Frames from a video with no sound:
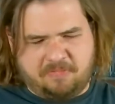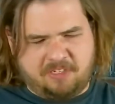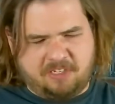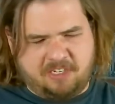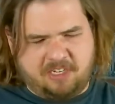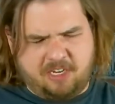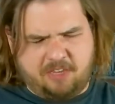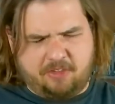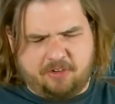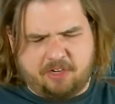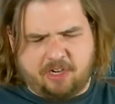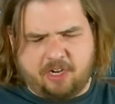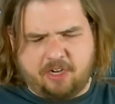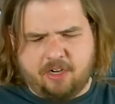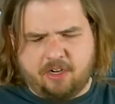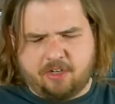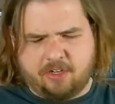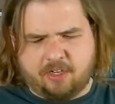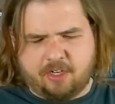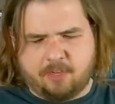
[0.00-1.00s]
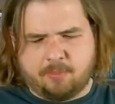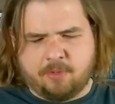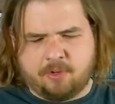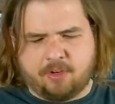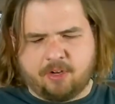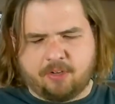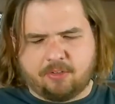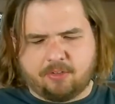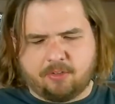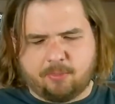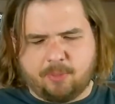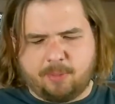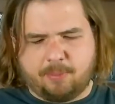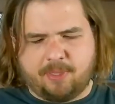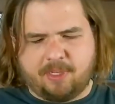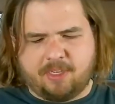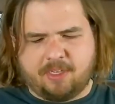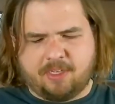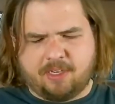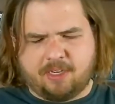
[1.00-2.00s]
yeah, they're kind of hard to come across, so it might
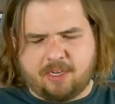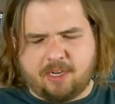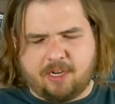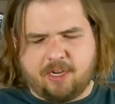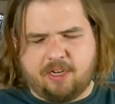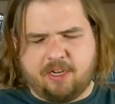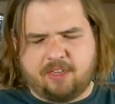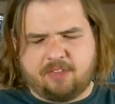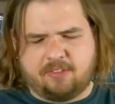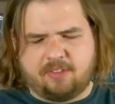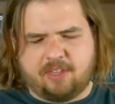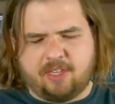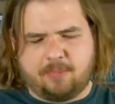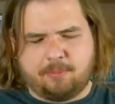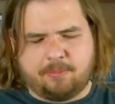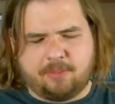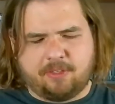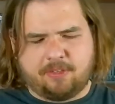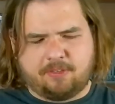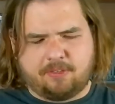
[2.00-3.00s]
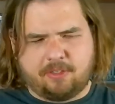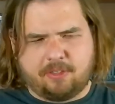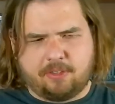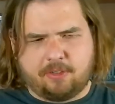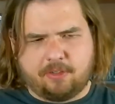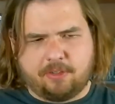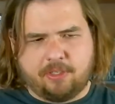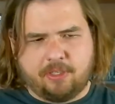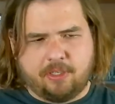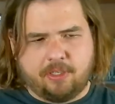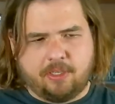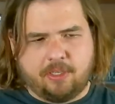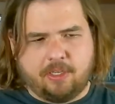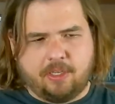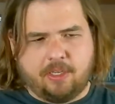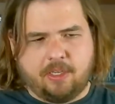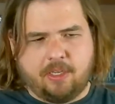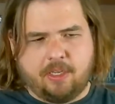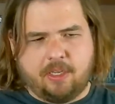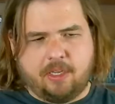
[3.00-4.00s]
be kind of nice to keep this sealed.
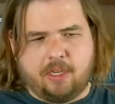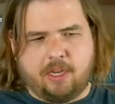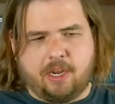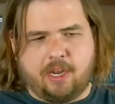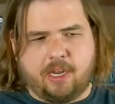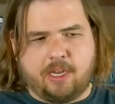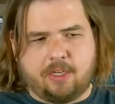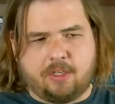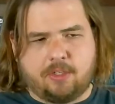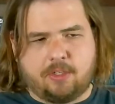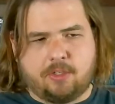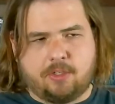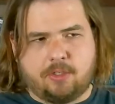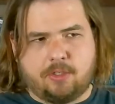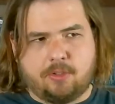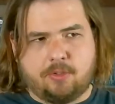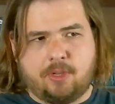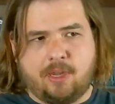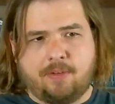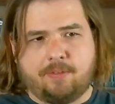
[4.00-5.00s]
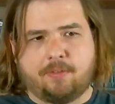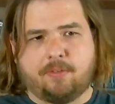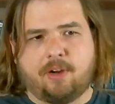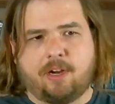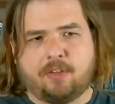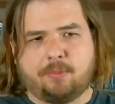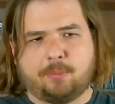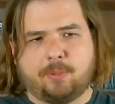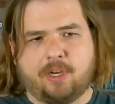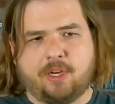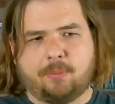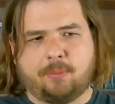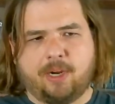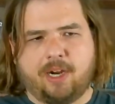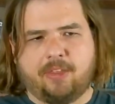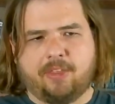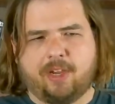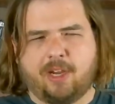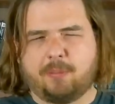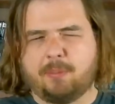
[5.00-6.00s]
I do have a Raspberry Pi
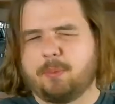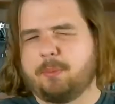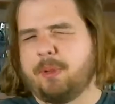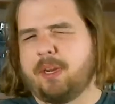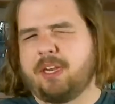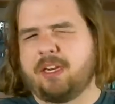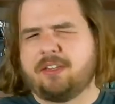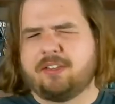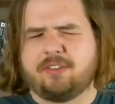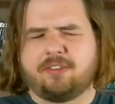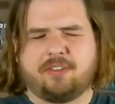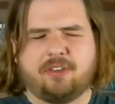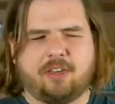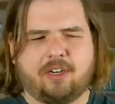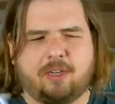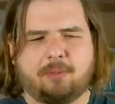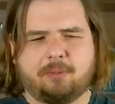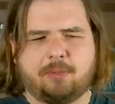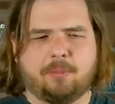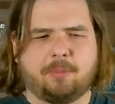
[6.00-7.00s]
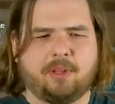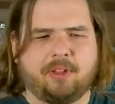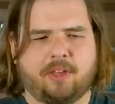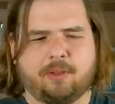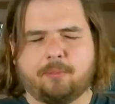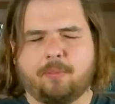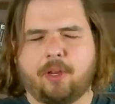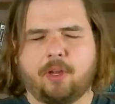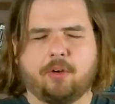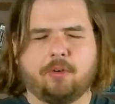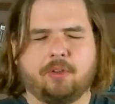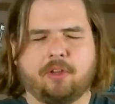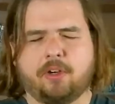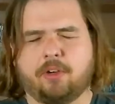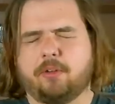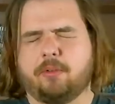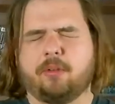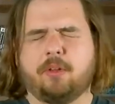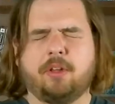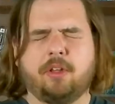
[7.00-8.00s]
that I've been meaning to set up to be like my own
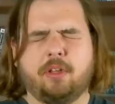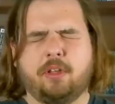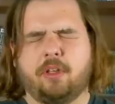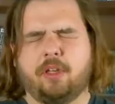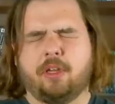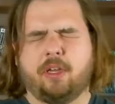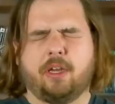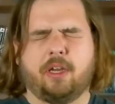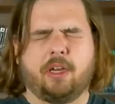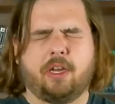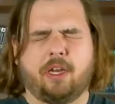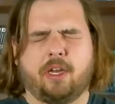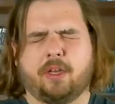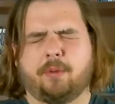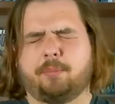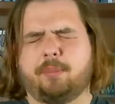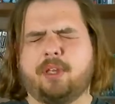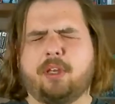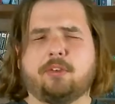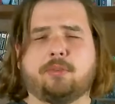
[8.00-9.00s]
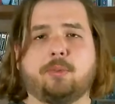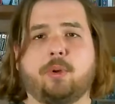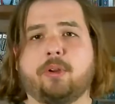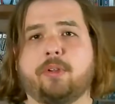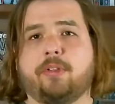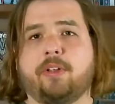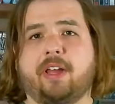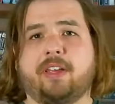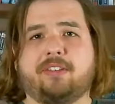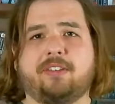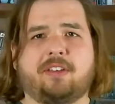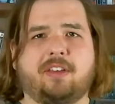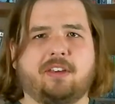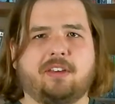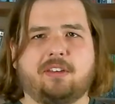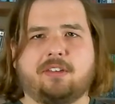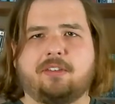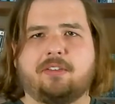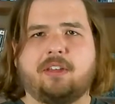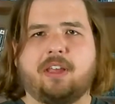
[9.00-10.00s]
little PS1 classic. I
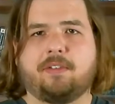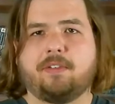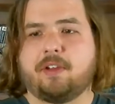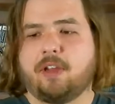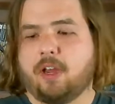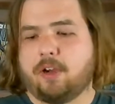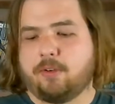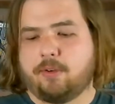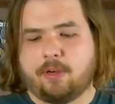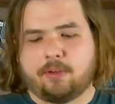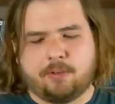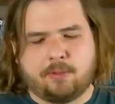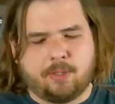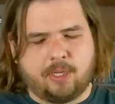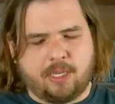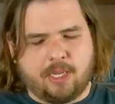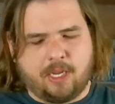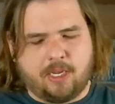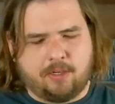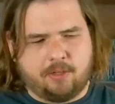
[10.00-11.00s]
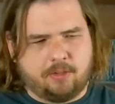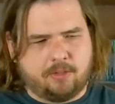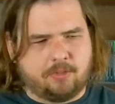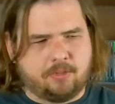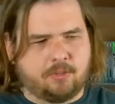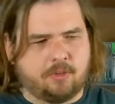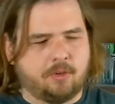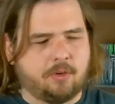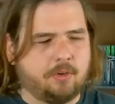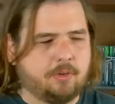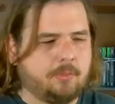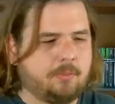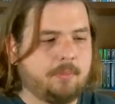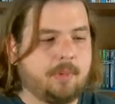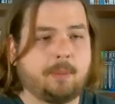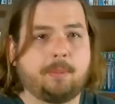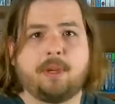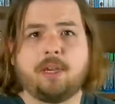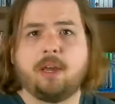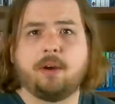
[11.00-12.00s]
just haven't gotten around to it yet, so
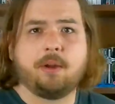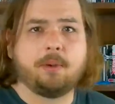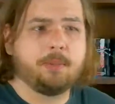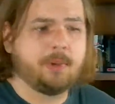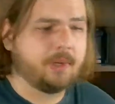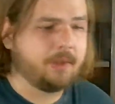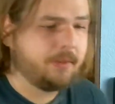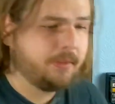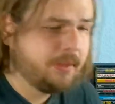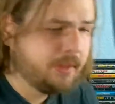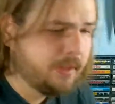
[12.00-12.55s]
maybe now I will.